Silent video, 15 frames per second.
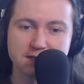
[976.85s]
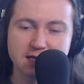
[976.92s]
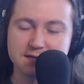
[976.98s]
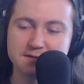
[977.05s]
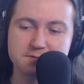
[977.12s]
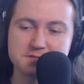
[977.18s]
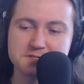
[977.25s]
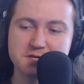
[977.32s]

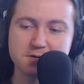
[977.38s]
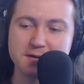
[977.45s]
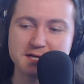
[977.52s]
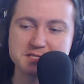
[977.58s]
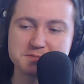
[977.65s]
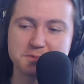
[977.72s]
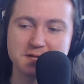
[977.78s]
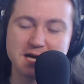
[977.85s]
And there was no
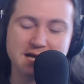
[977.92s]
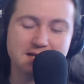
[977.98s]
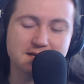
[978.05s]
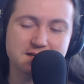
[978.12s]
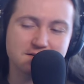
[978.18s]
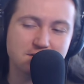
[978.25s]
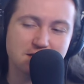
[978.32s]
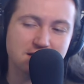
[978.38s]

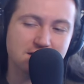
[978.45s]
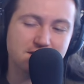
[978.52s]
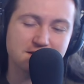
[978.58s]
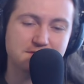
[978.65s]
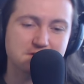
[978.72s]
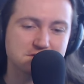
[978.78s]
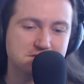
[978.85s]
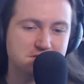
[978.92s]

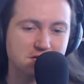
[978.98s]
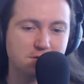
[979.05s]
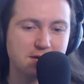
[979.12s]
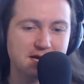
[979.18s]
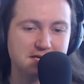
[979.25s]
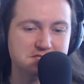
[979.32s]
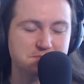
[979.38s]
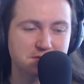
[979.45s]
there's no
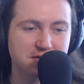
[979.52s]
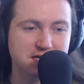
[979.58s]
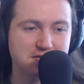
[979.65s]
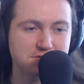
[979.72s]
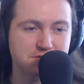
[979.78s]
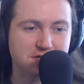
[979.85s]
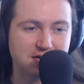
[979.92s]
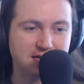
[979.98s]

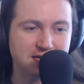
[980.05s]
explanation.